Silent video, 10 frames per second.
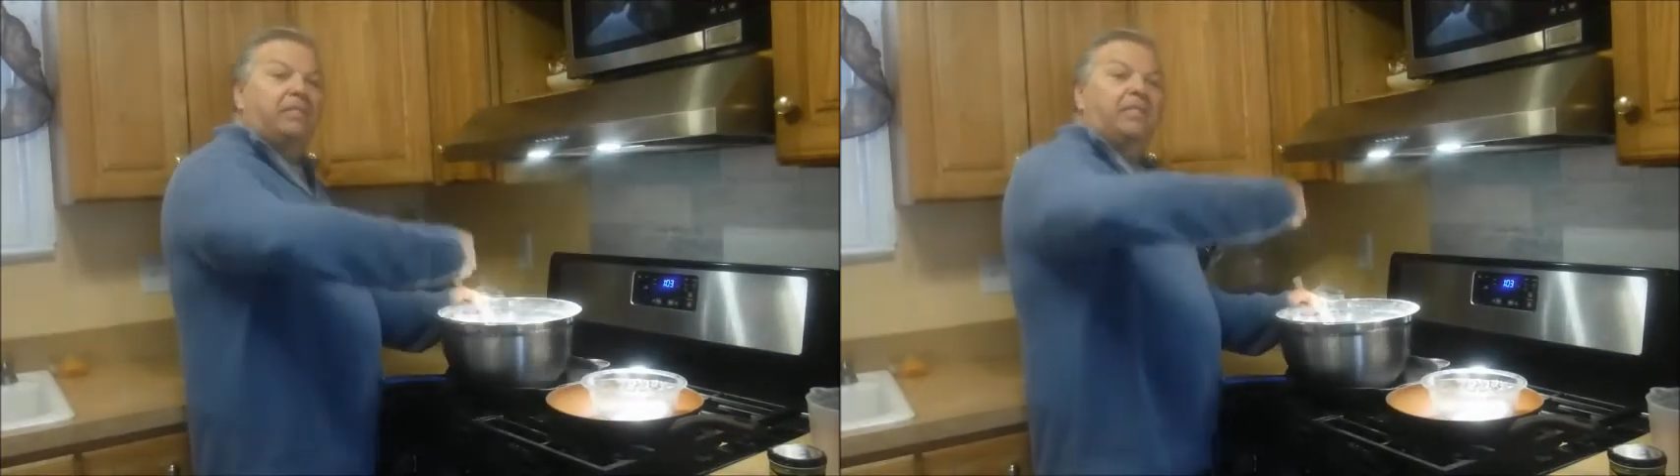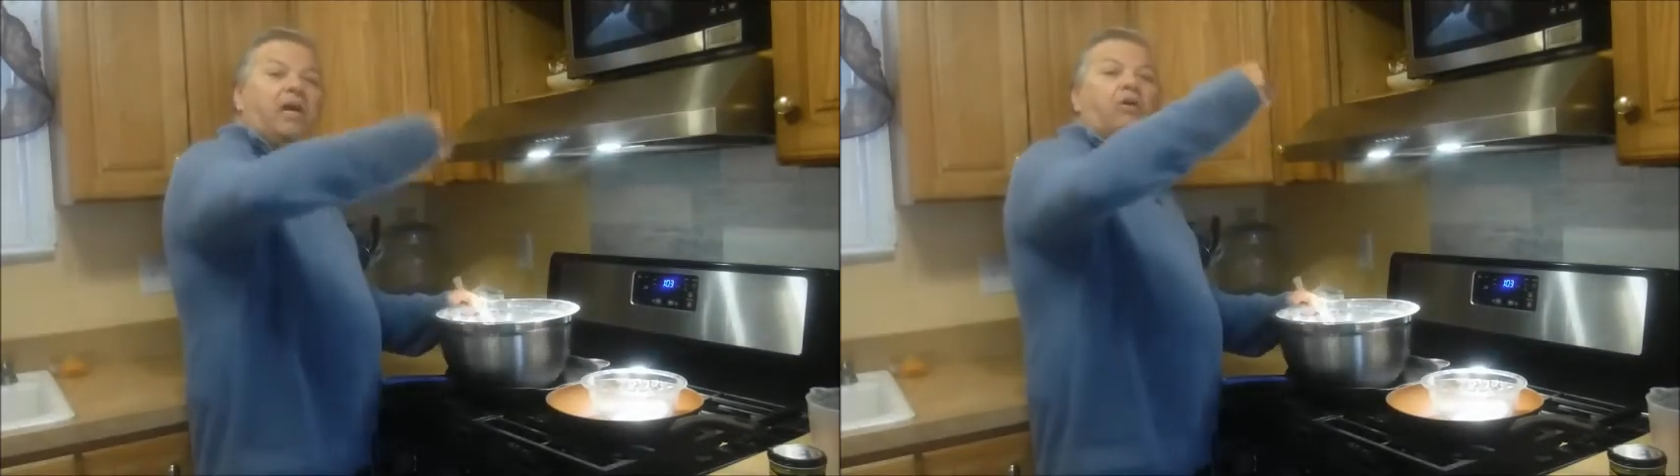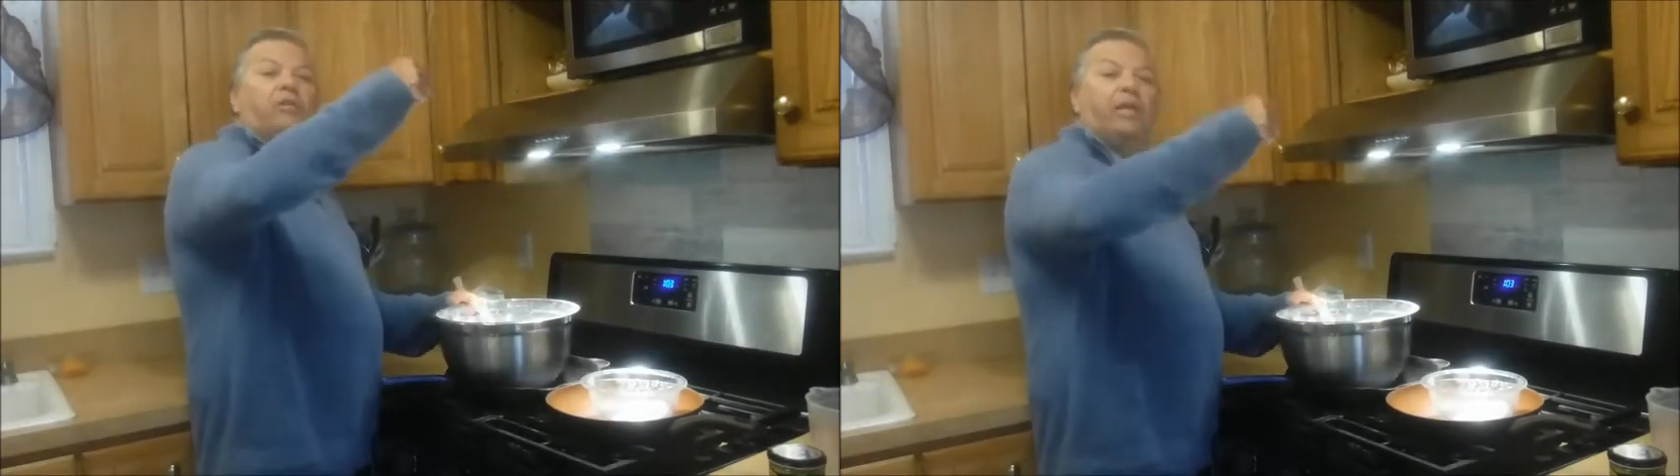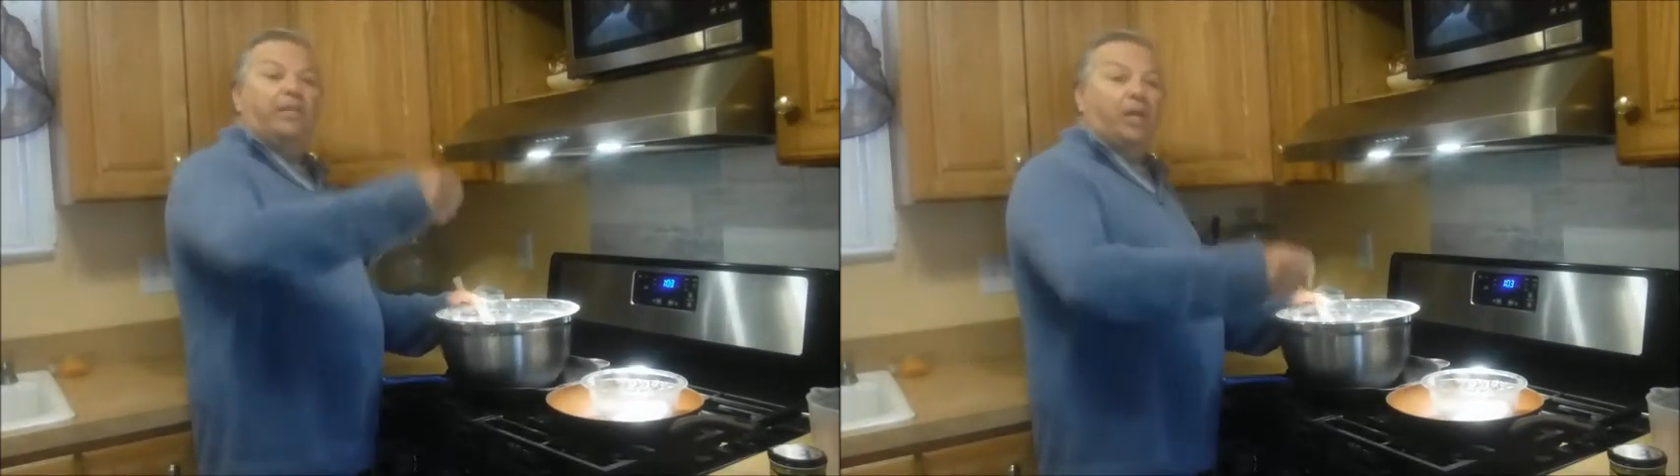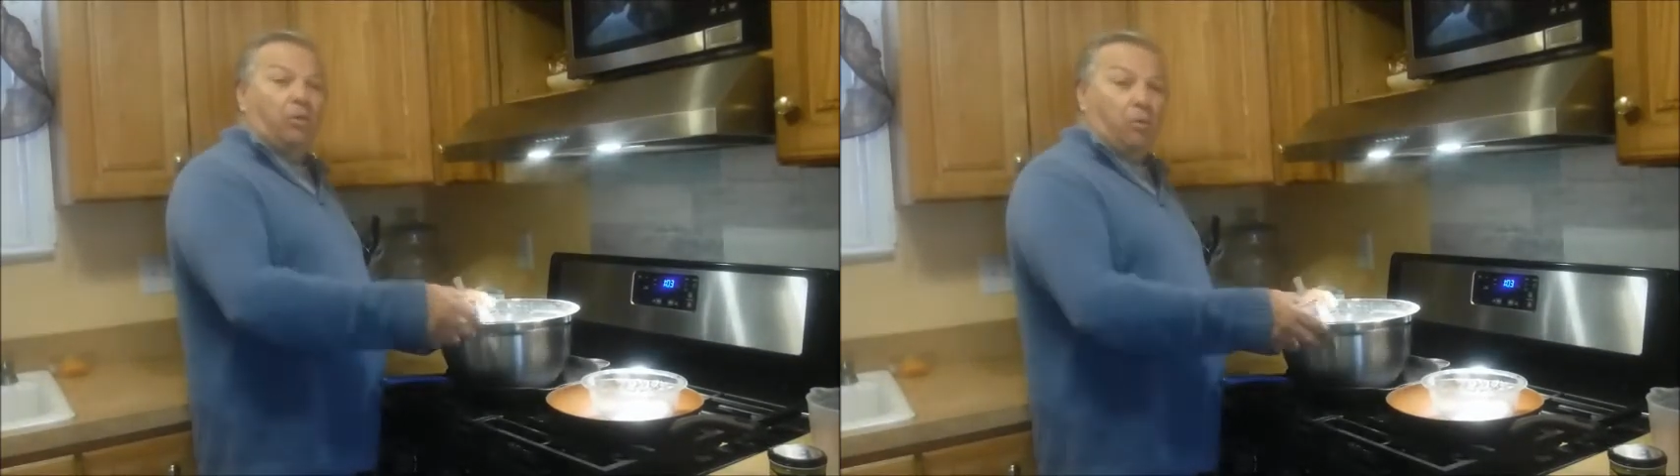You're not going to get
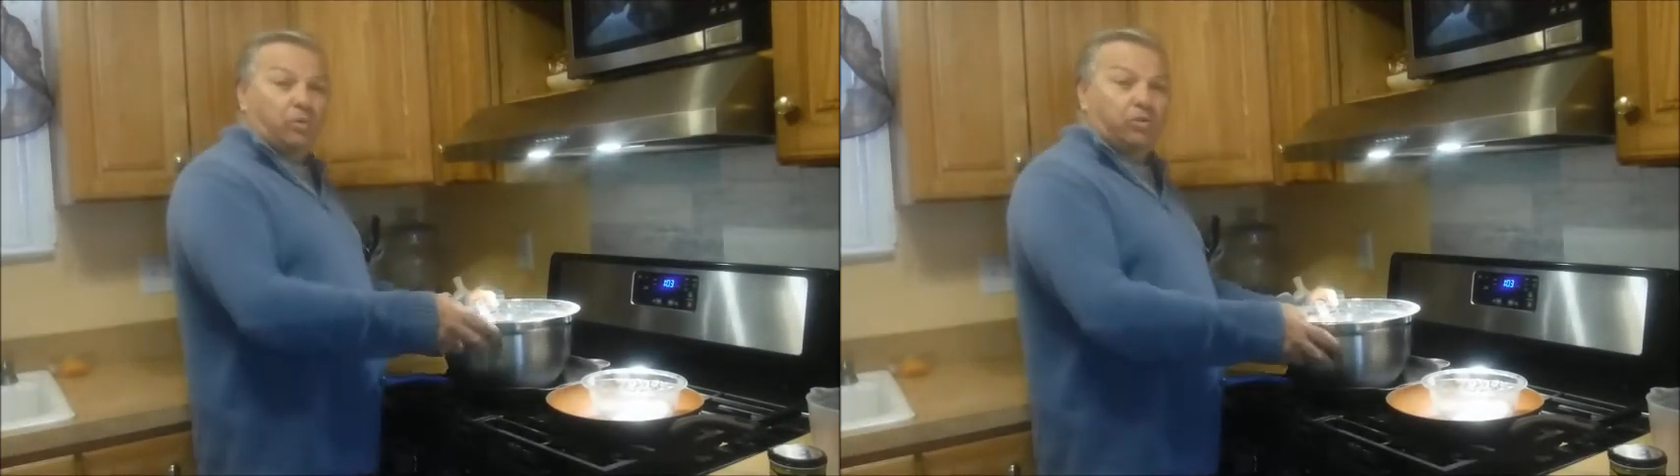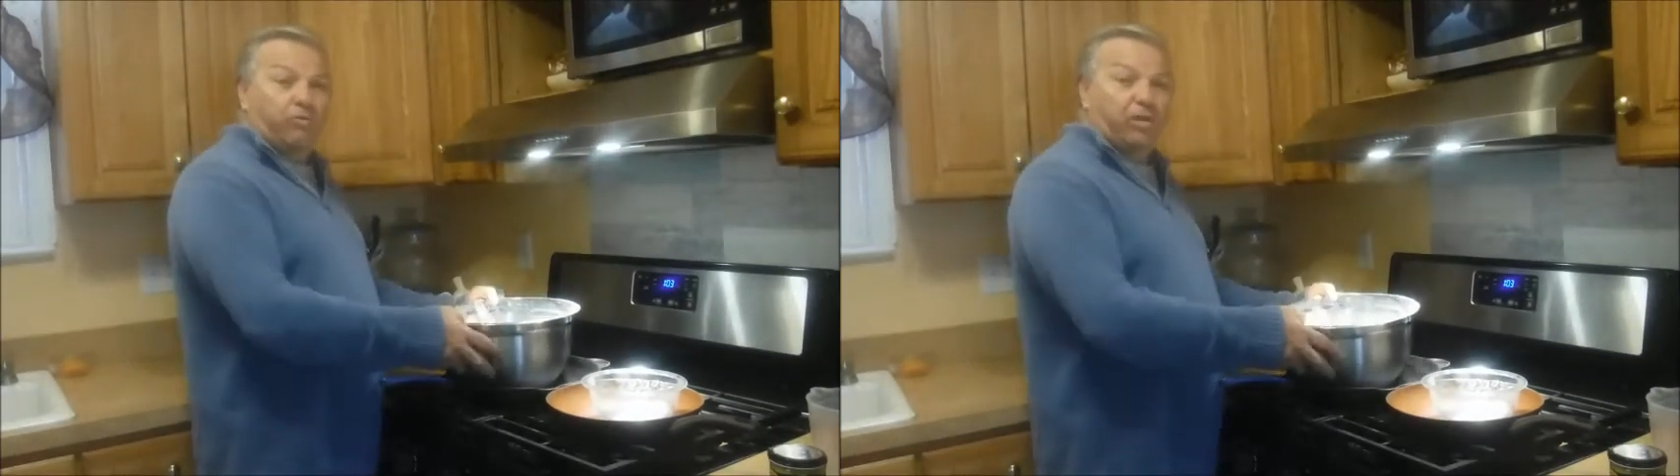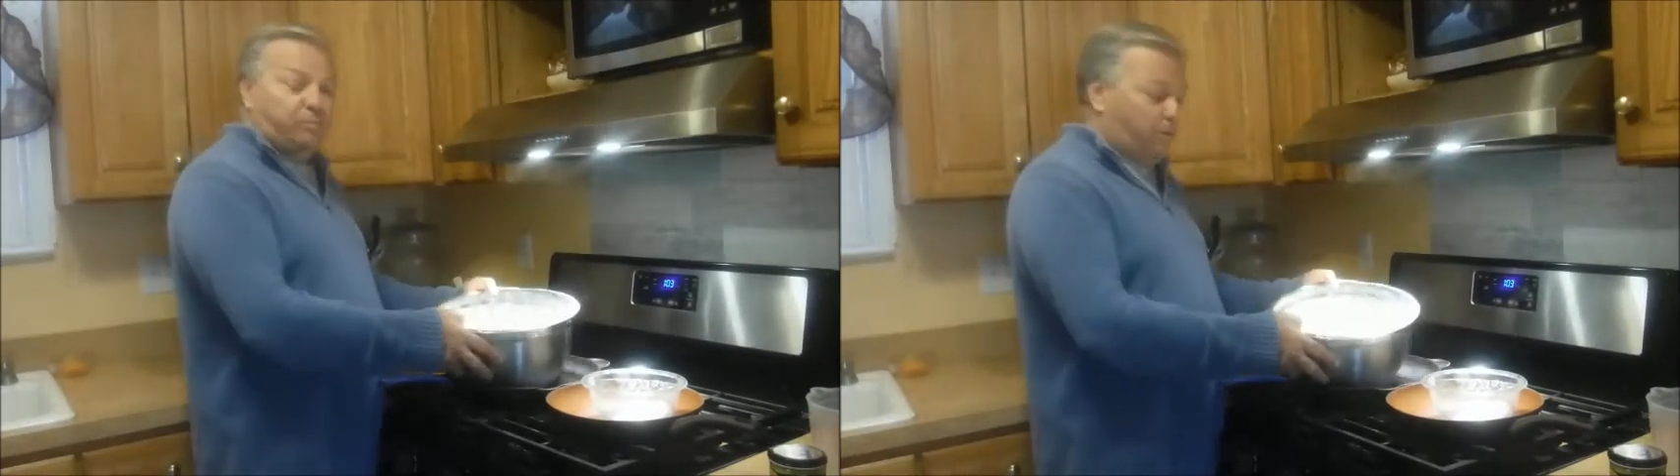that long stretch